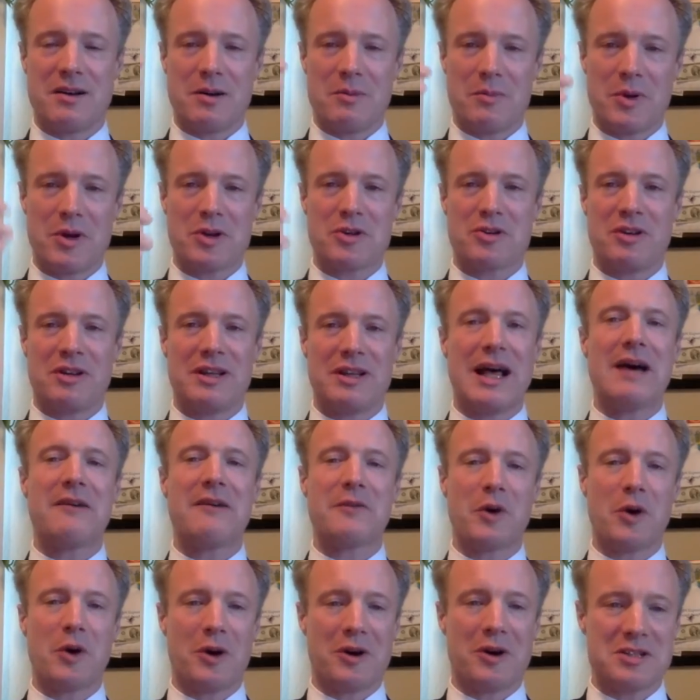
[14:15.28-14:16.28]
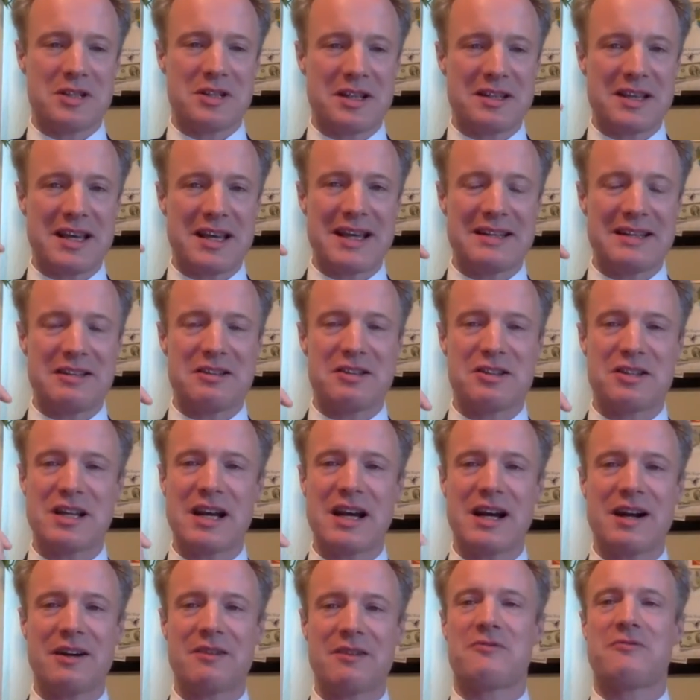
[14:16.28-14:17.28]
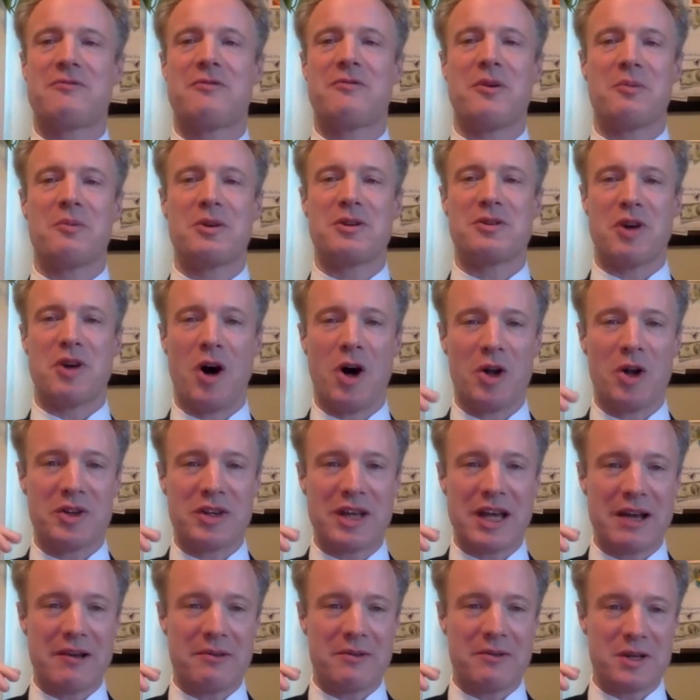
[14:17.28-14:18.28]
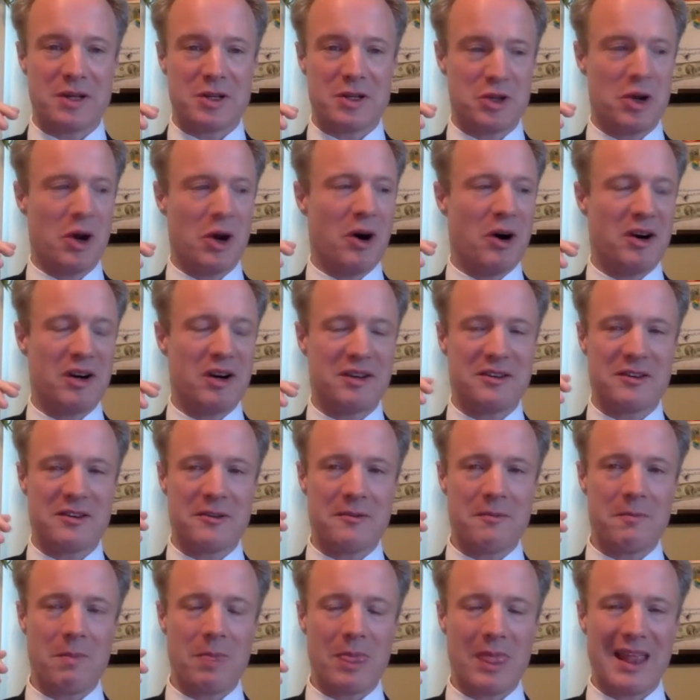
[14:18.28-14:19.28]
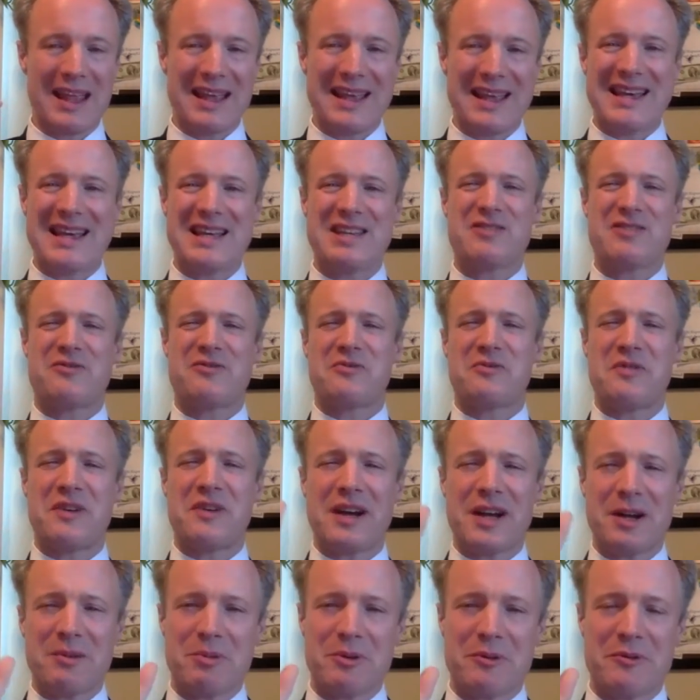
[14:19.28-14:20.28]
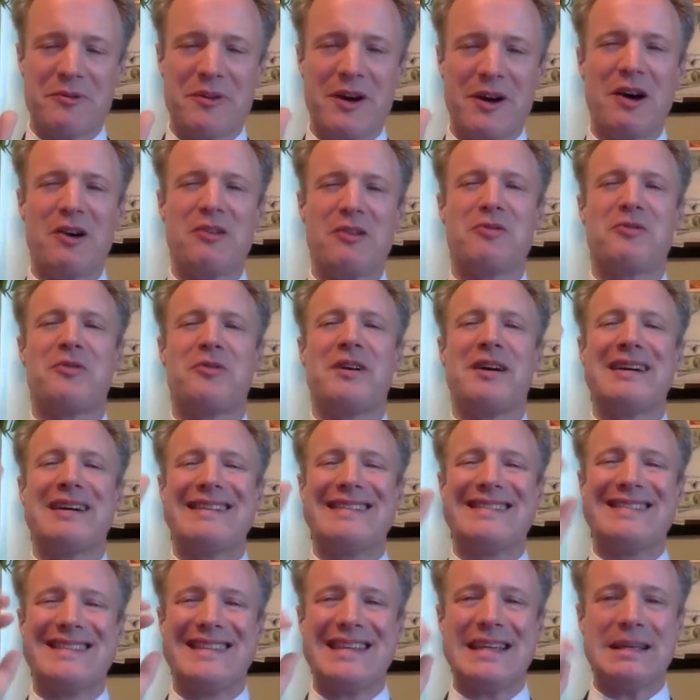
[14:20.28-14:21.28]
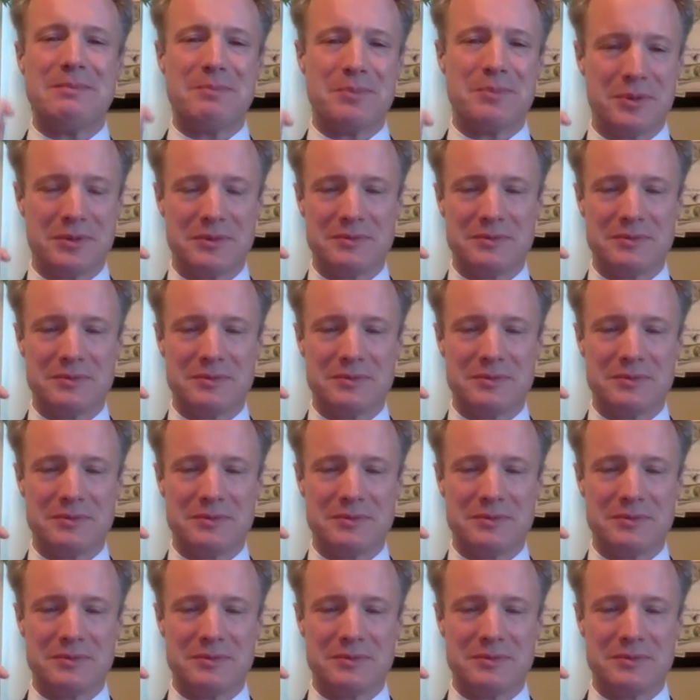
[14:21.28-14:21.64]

Personal Life course that KT shares from his holiday resort, is very profound, very deep.